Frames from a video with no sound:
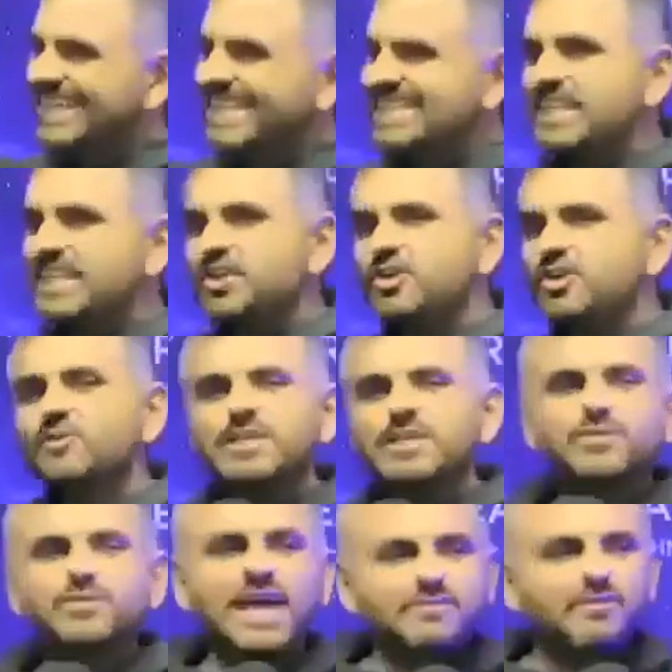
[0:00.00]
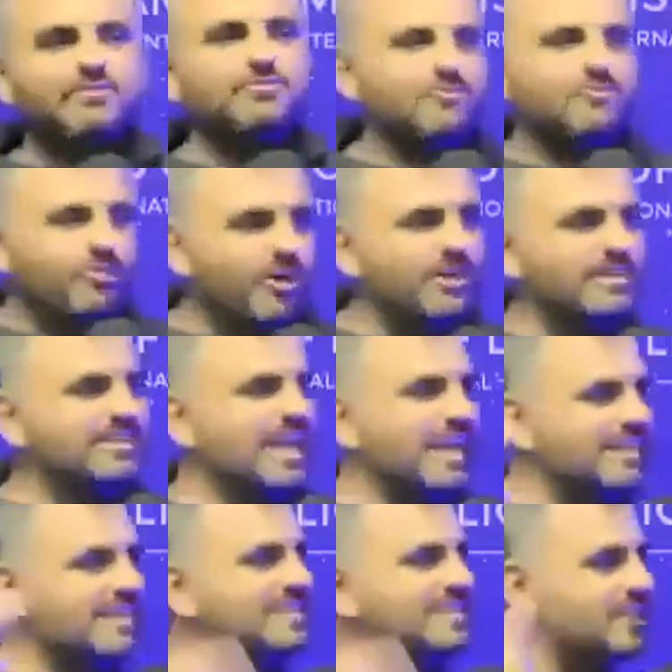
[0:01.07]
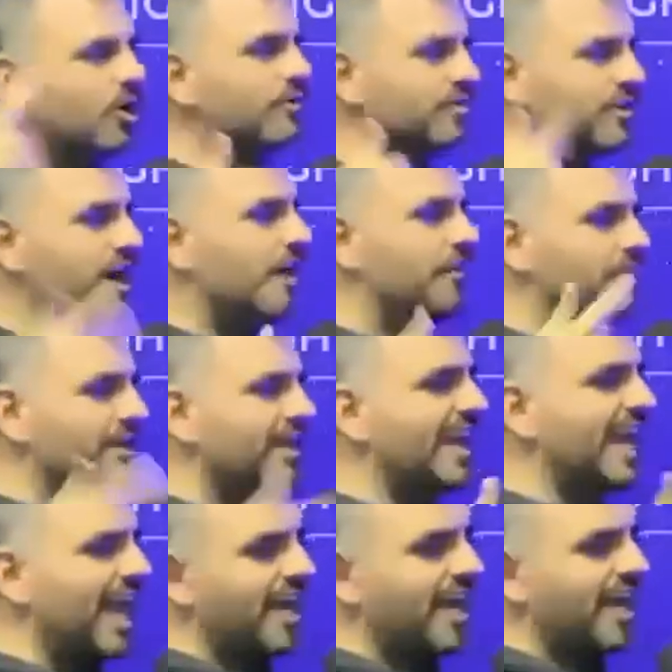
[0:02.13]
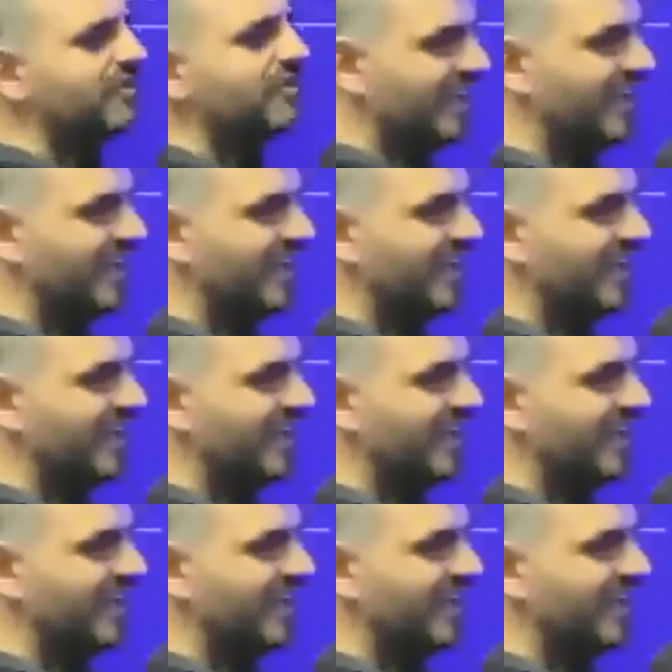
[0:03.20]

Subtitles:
See, humans, we have a fun tendency to overcomplicate everything in